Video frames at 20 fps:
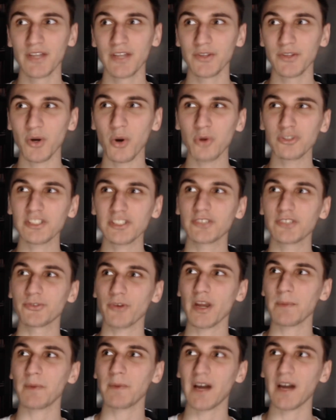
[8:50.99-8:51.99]
The only
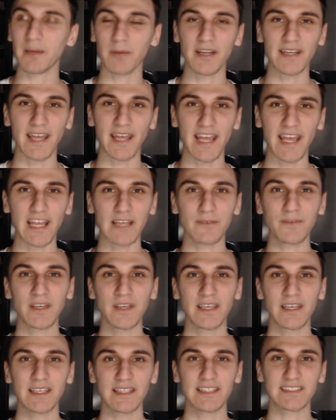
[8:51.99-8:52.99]
gripe I might have
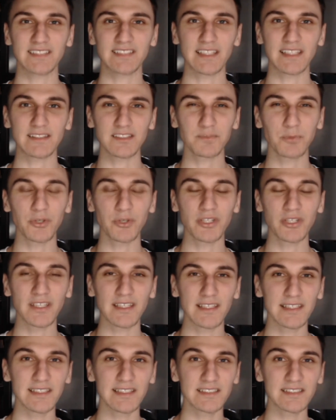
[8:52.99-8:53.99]
is that this book
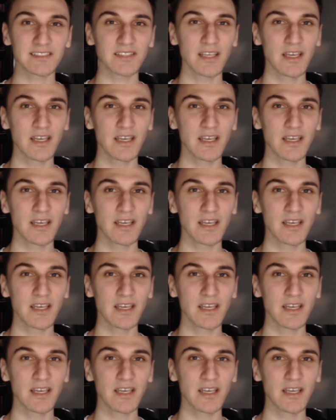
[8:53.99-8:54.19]
is